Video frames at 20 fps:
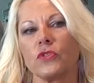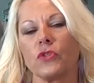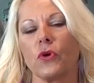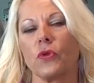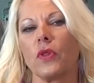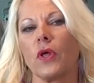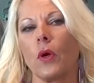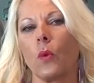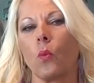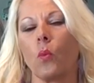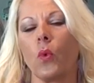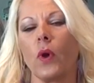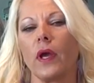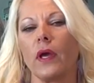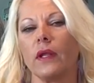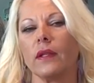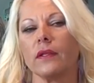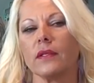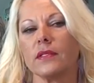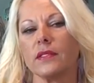so that
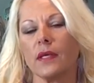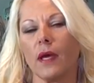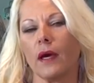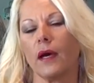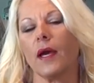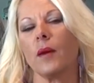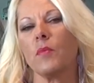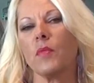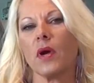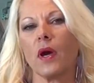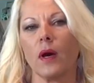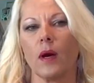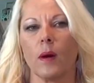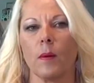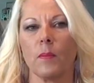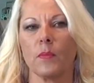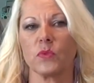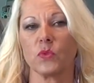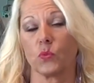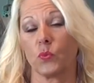when the time
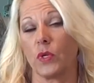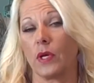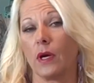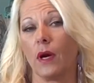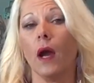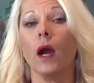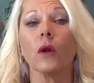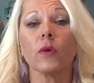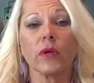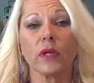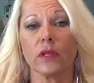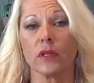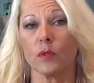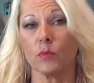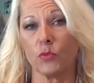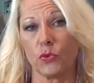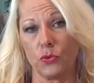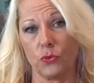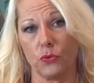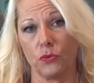comes, we are in
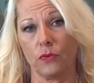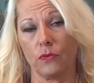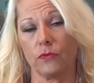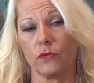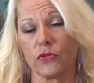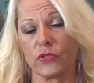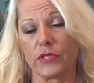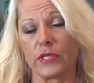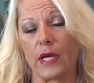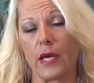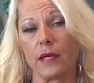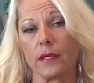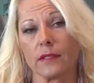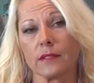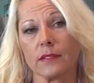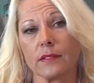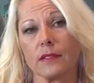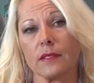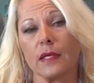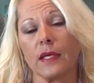the mood for
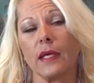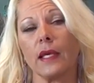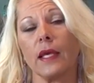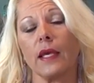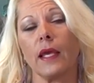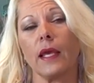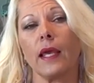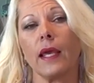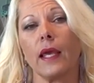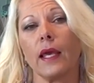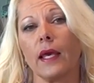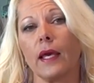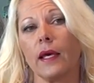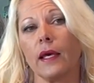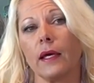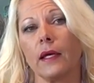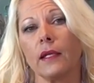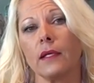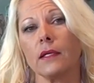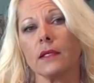sex.
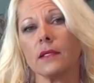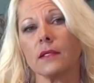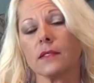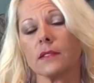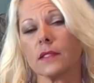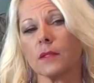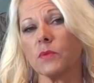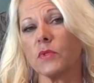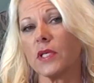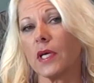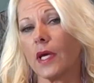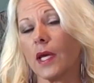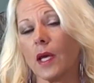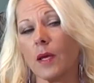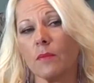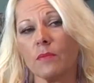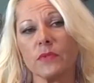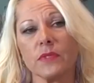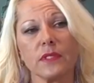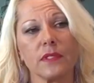And
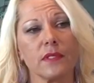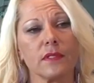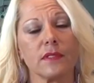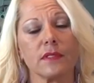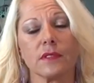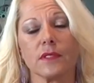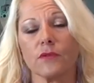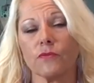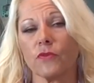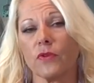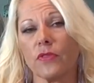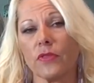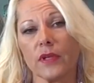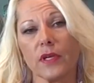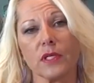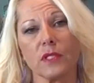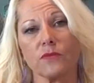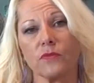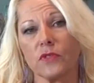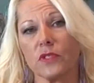sometimes it's different
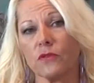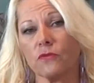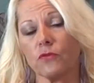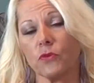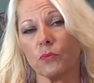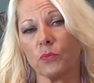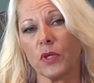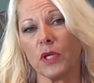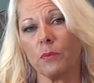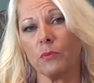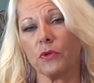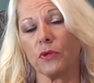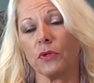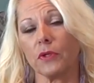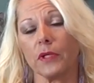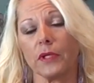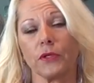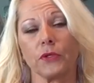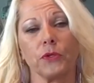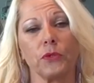things for different
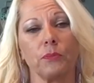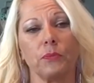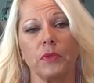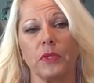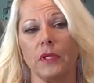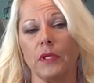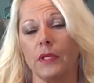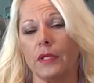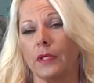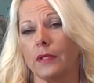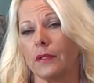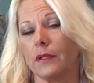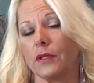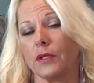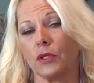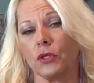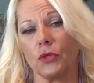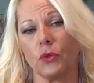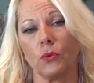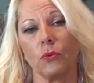people. It could be,
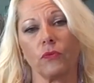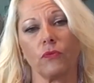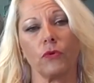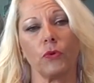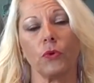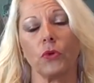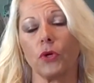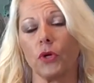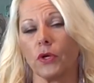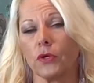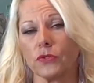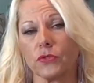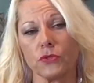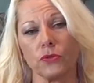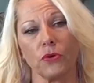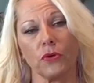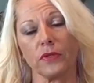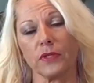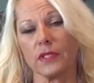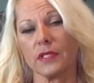you know, phone calls
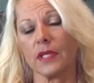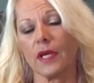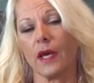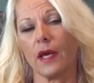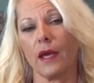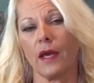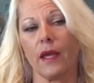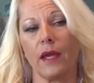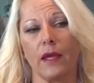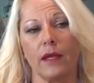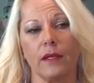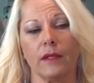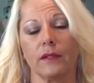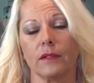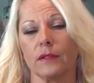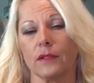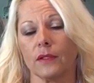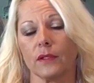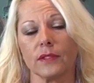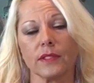during the day,
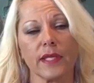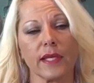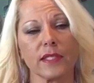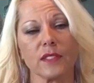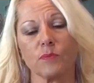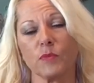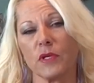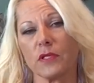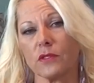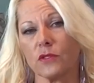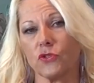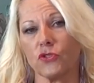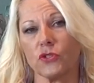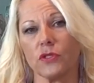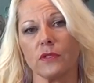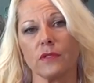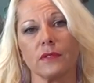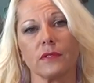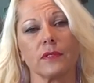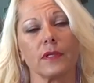little text
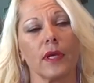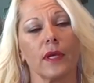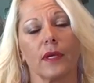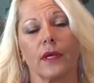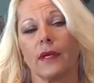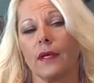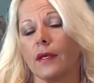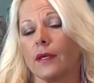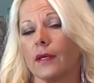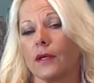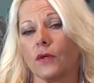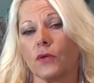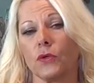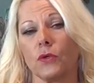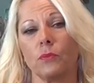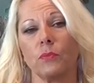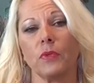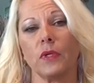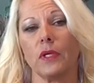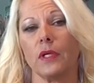messages. It
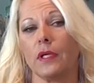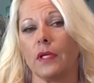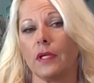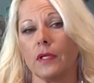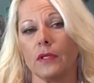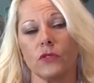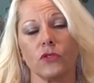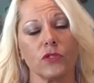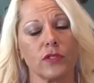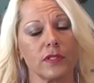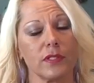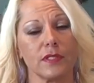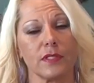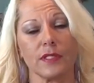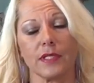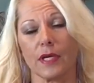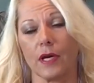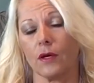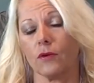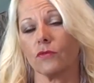could be just
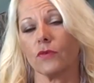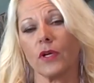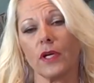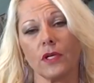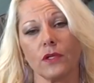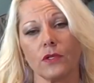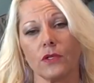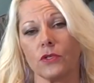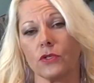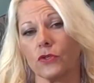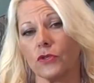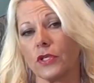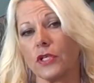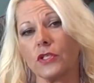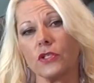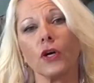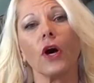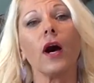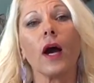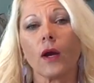downright
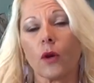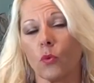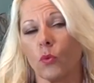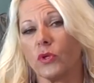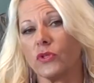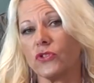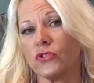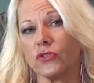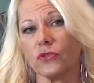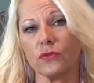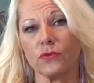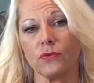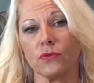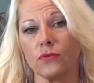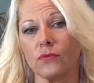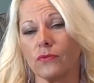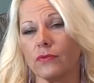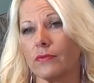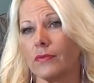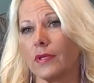dirty talk once
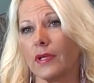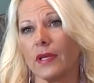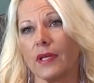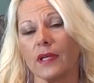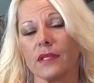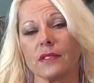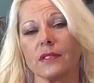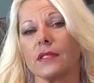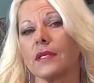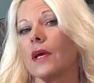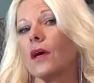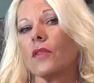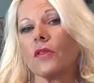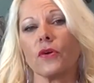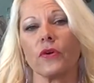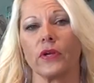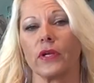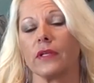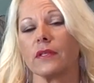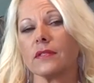you get
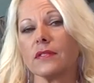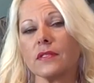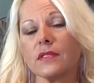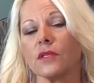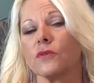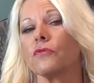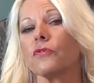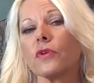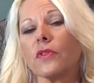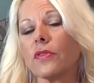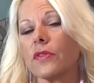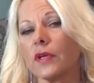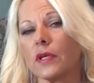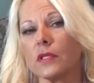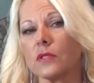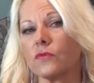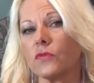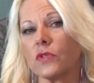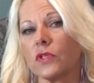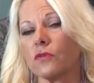together. It's different
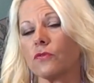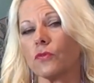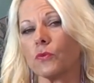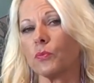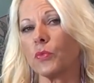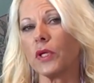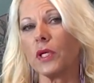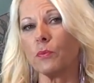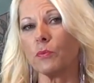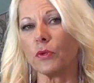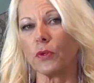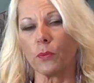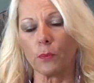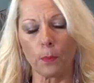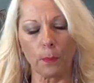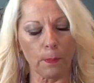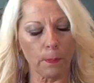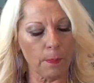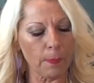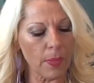things for different people.
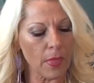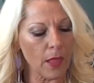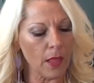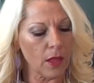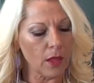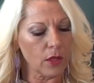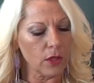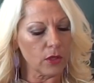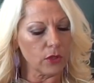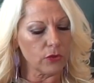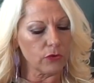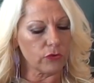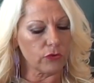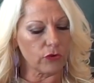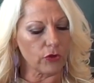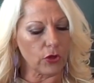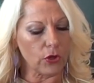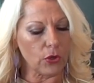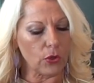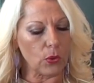
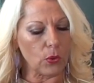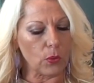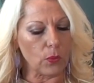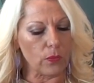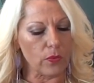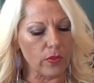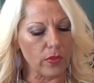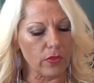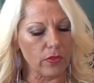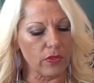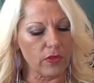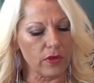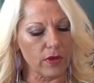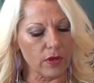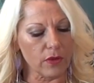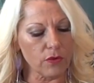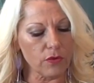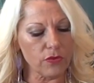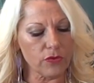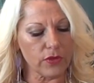So
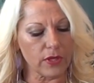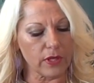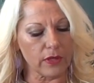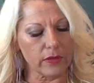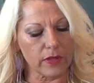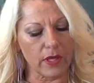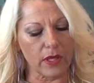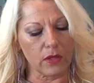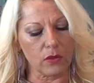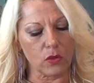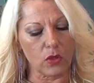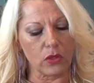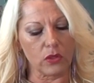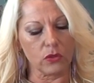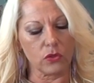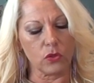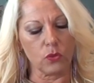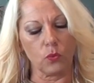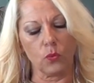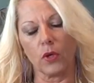the other thing that
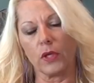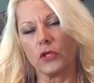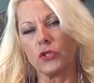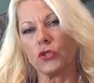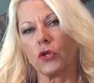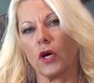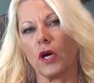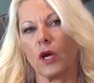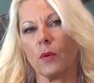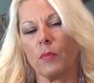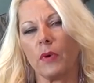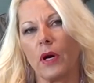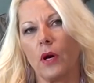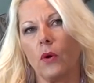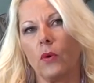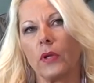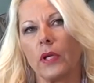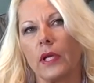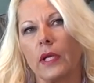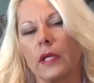you want to talk
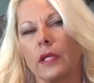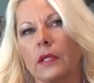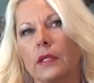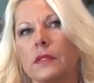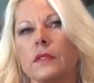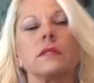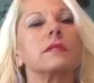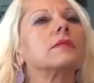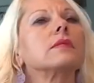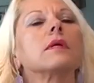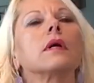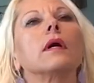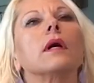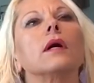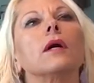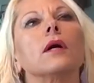about is